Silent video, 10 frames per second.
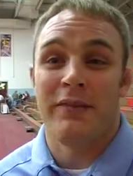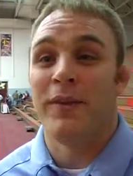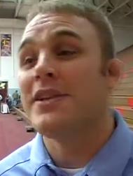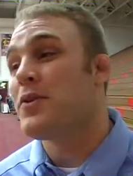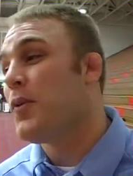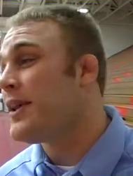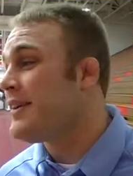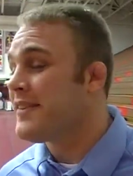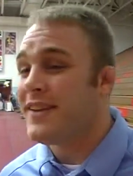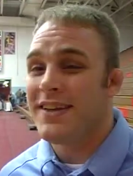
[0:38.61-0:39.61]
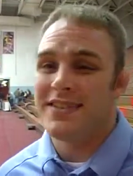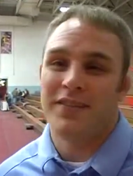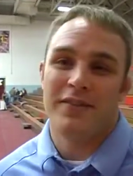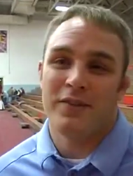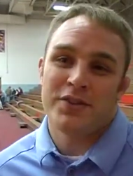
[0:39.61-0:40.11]
And when he doesn't win anything, he's
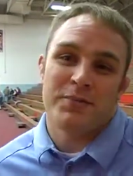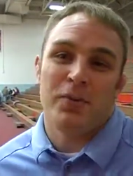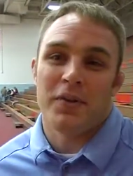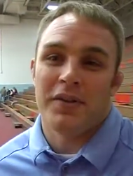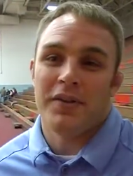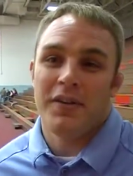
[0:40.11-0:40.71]
like, what's the point?